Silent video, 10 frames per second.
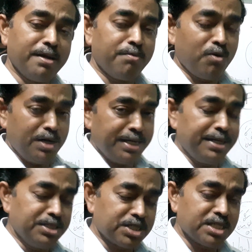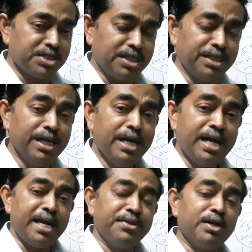I have already discussed it.
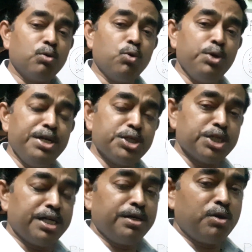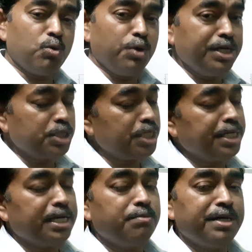And the
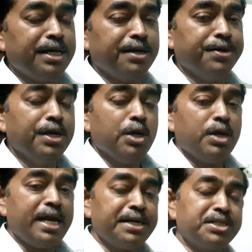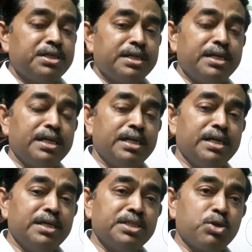chlorination can be done at
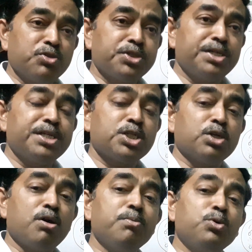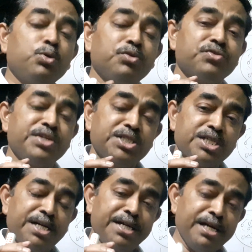concentration of
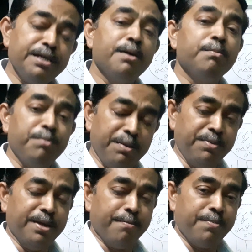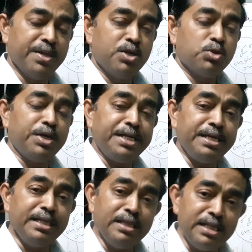600 ppm. So
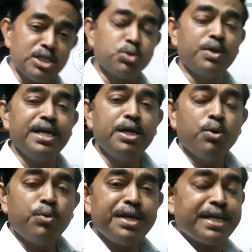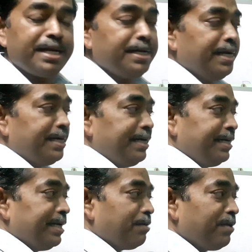in this way we can
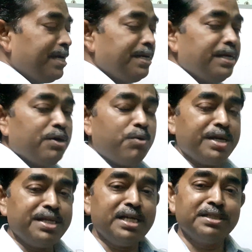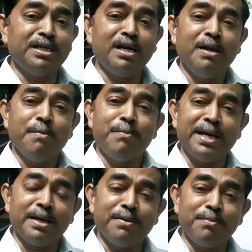determine whether
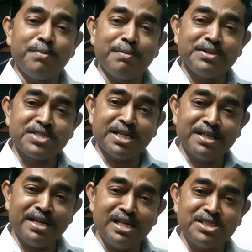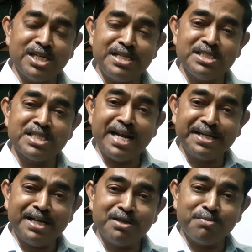the starter culture is
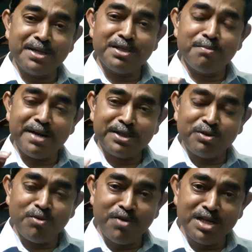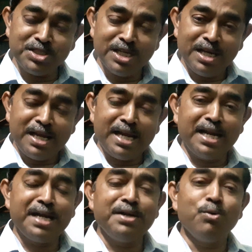attacked by the bacteriophage,
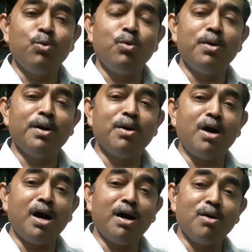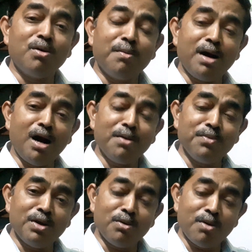and
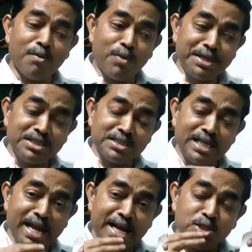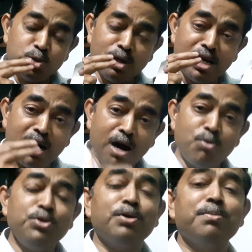what is the actual
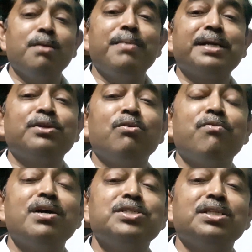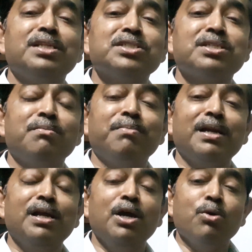count of the bacteriophage in the
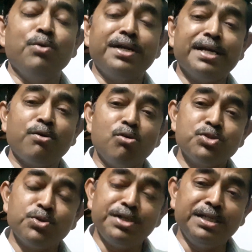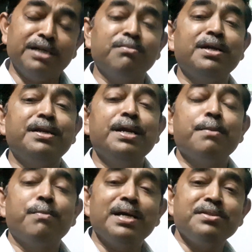sample, we can also determine
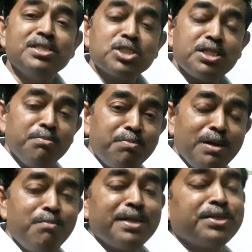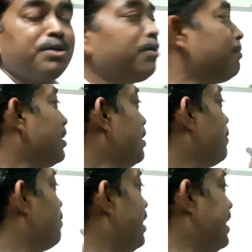by this simple method of
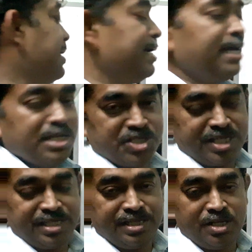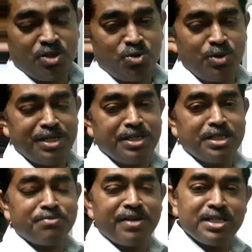plaque assay. So it
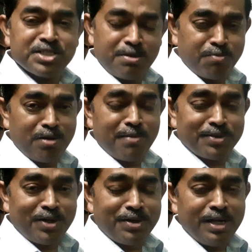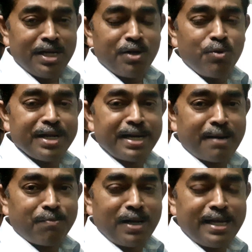is very simple method, you can
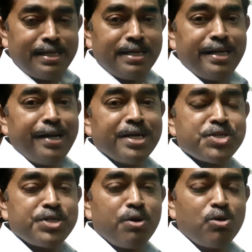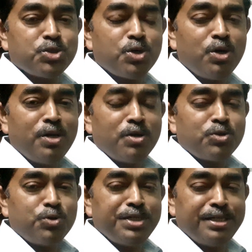apply in industry also
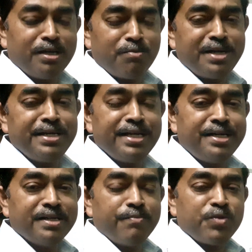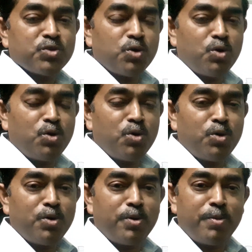to determine it.
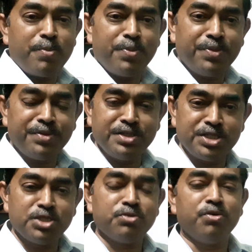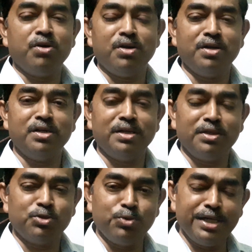So this is
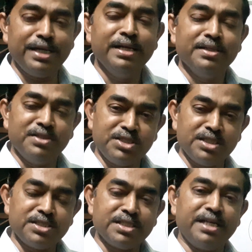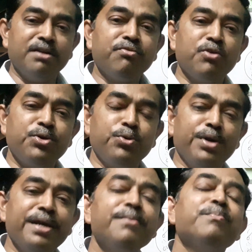for today, this is enough for
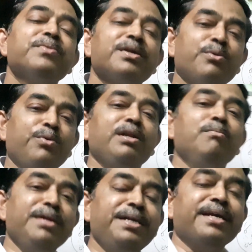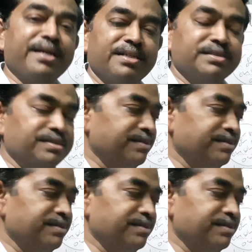today, we will meet again.